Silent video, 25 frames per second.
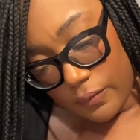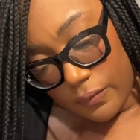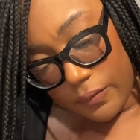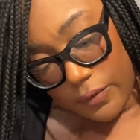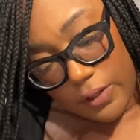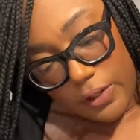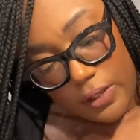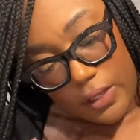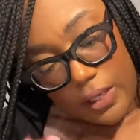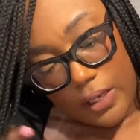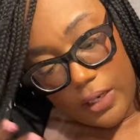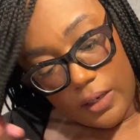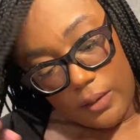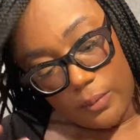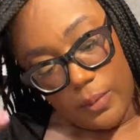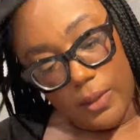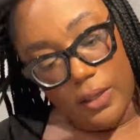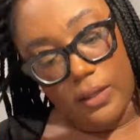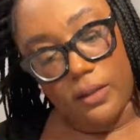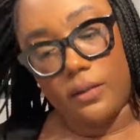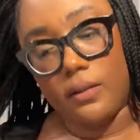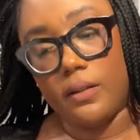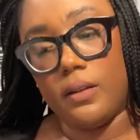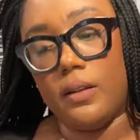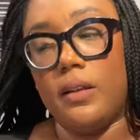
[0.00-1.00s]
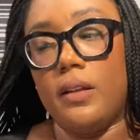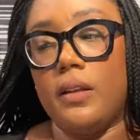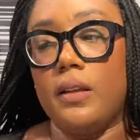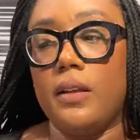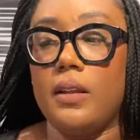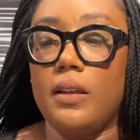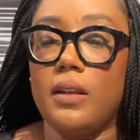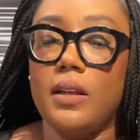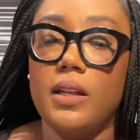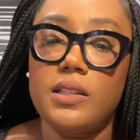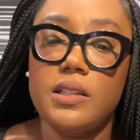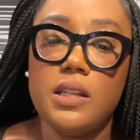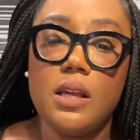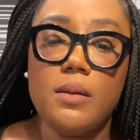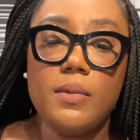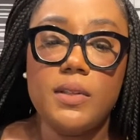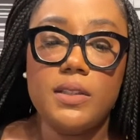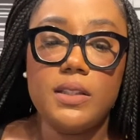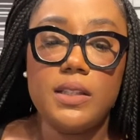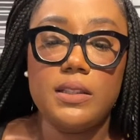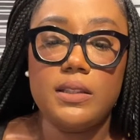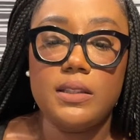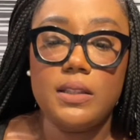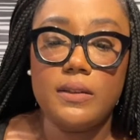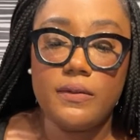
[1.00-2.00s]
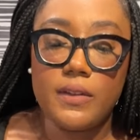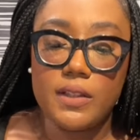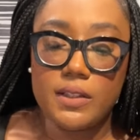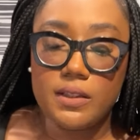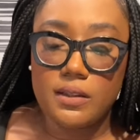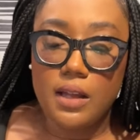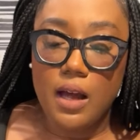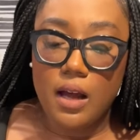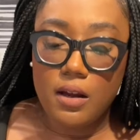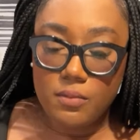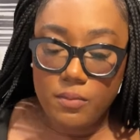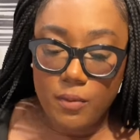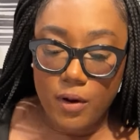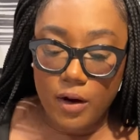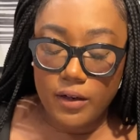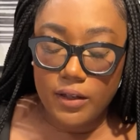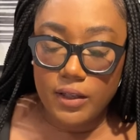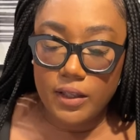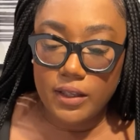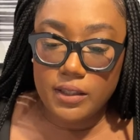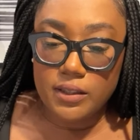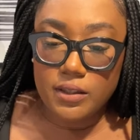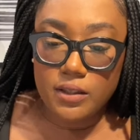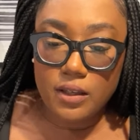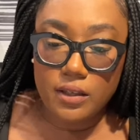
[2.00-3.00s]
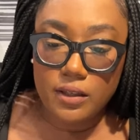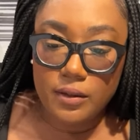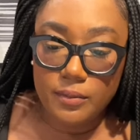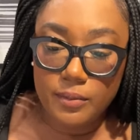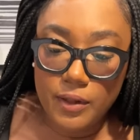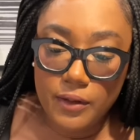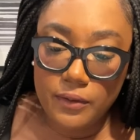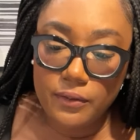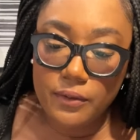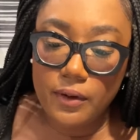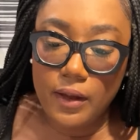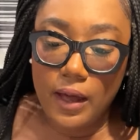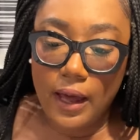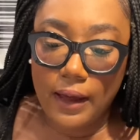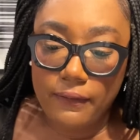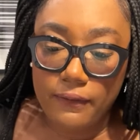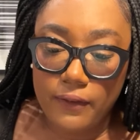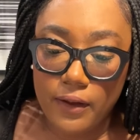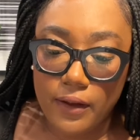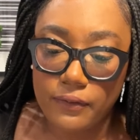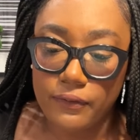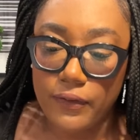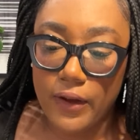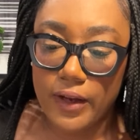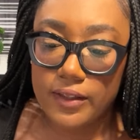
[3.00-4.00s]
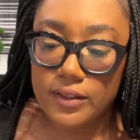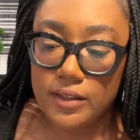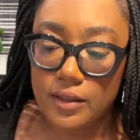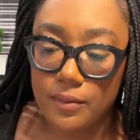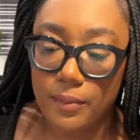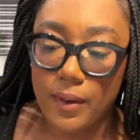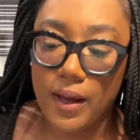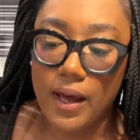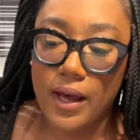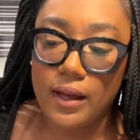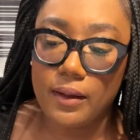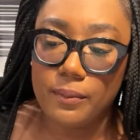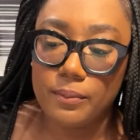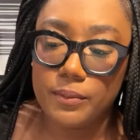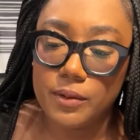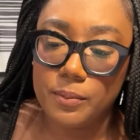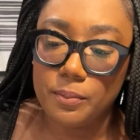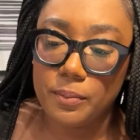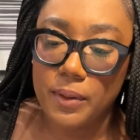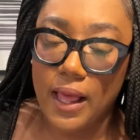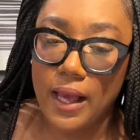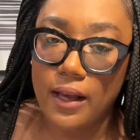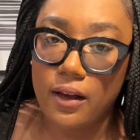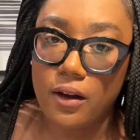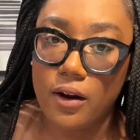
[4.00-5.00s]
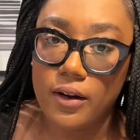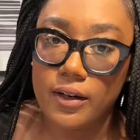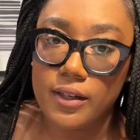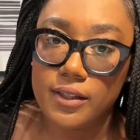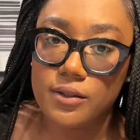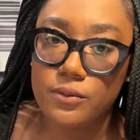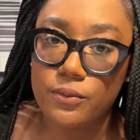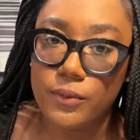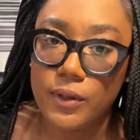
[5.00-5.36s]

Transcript: You kidding me? It's almost as if the stock market is going to be affected by black artists